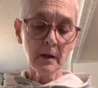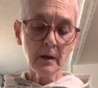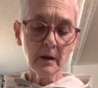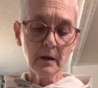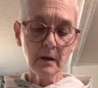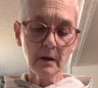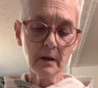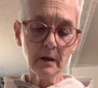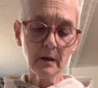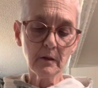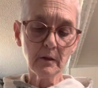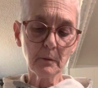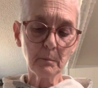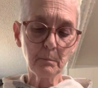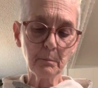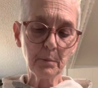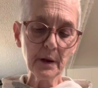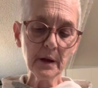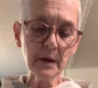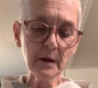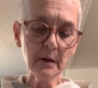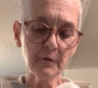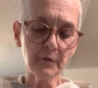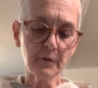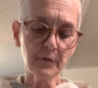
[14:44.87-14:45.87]
And the
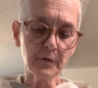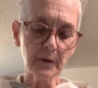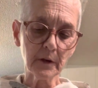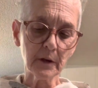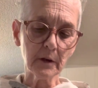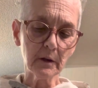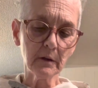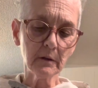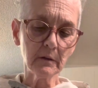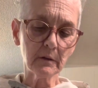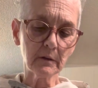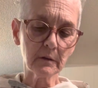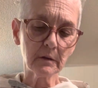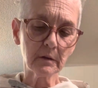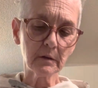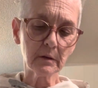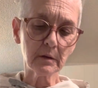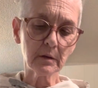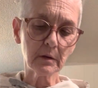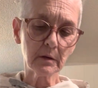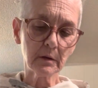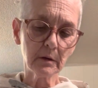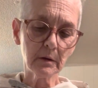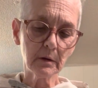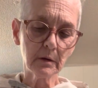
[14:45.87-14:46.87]
benefits,
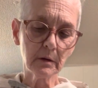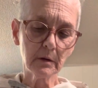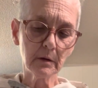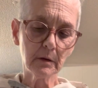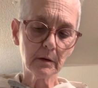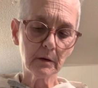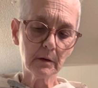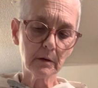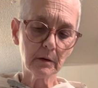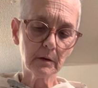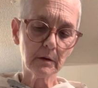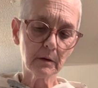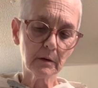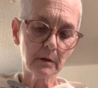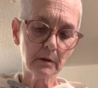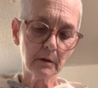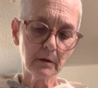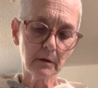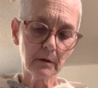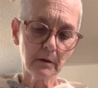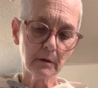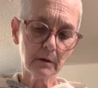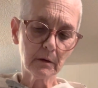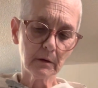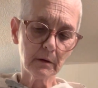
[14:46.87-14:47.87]

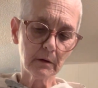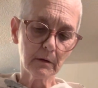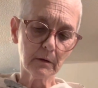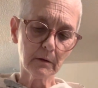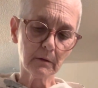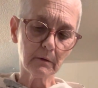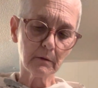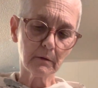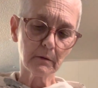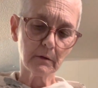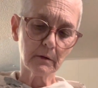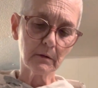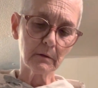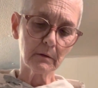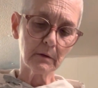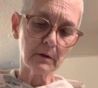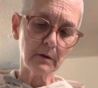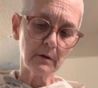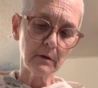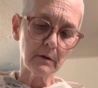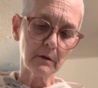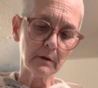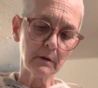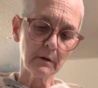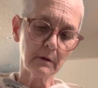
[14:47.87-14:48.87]
hold on
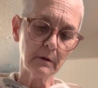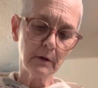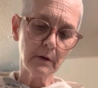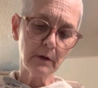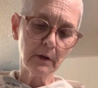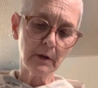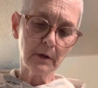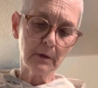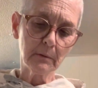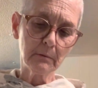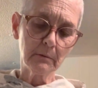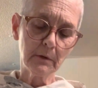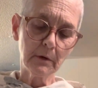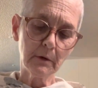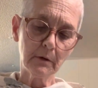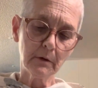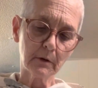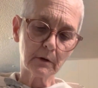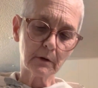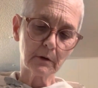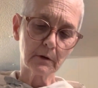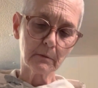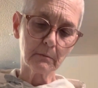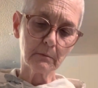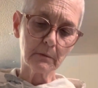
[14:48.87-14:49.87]
here, let me
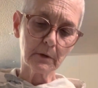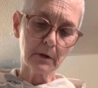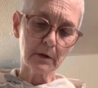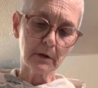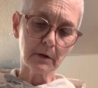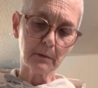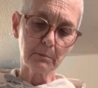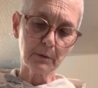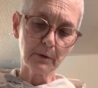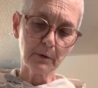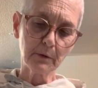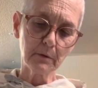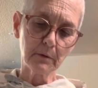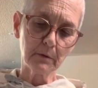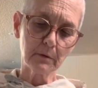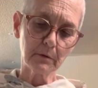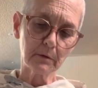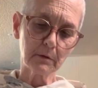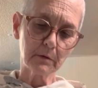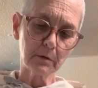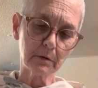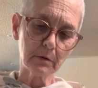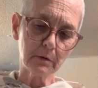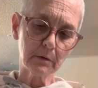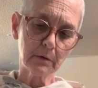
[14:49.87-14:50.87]
look at my
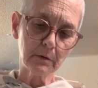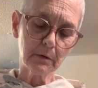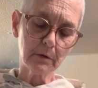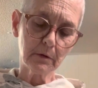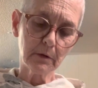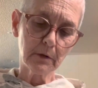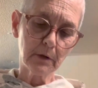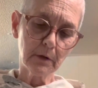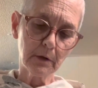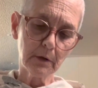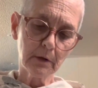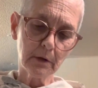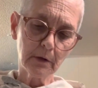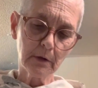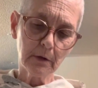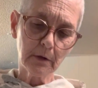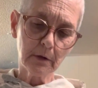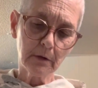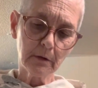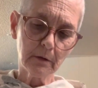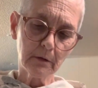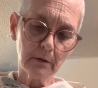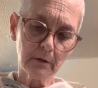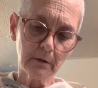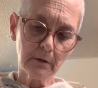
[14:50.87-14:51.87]
book.
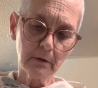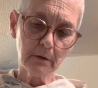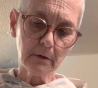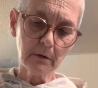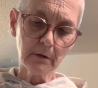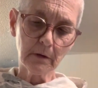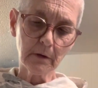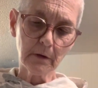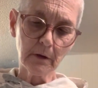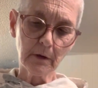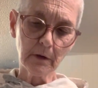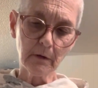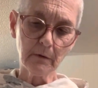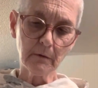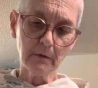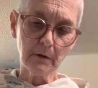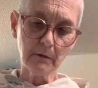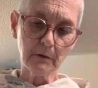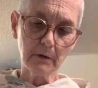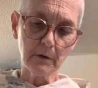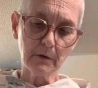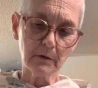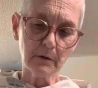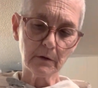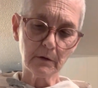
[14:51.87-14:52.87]
I have
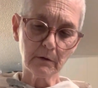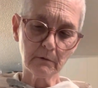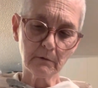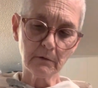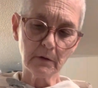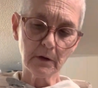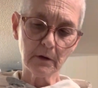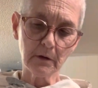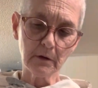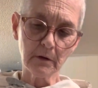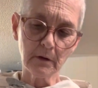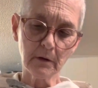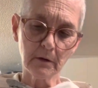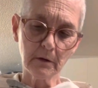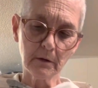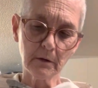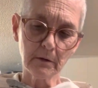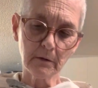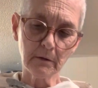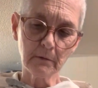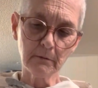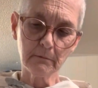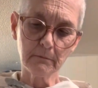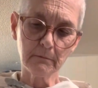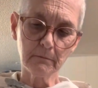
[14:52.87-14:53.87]
everything written
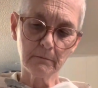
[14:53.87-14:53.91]
in.